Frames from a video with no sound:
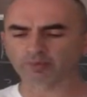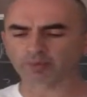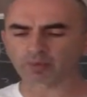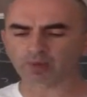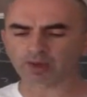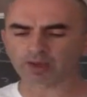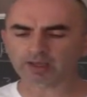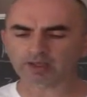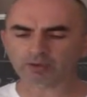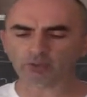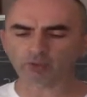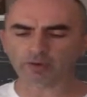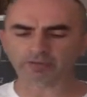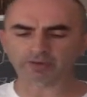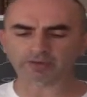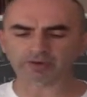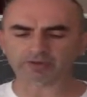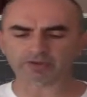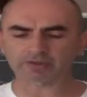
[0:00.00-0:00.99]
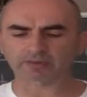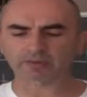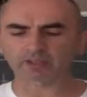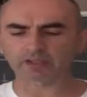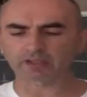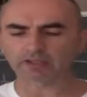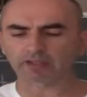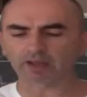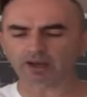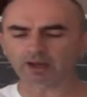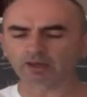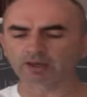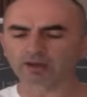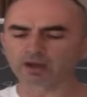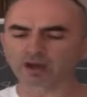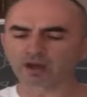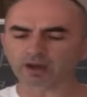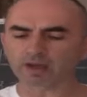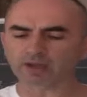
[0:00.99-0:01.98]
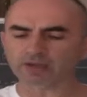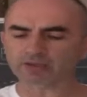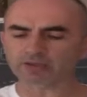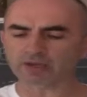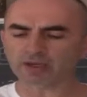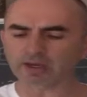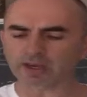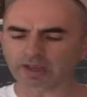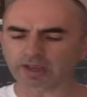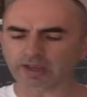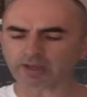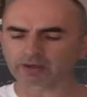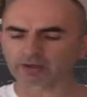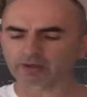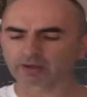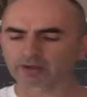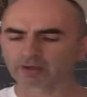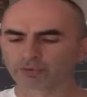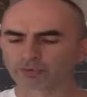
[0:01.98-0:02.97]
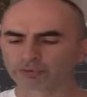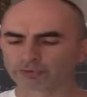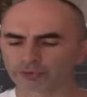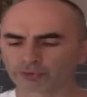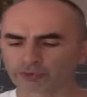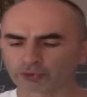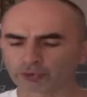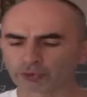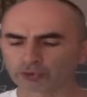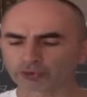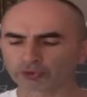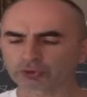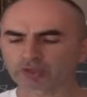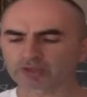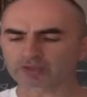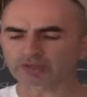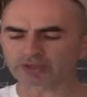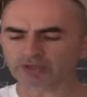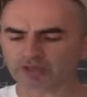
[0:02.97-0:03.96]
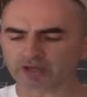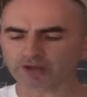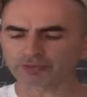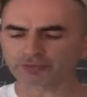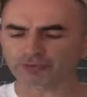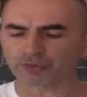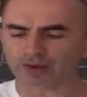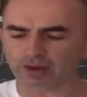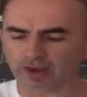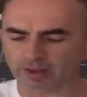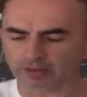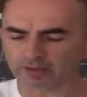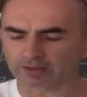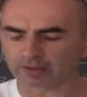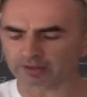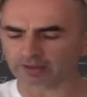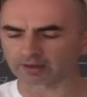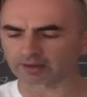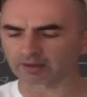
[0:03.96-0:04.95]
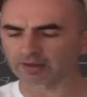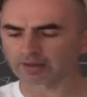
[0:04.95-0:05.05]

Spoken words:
Pray it with us. The young lions lack food and suffer hunger,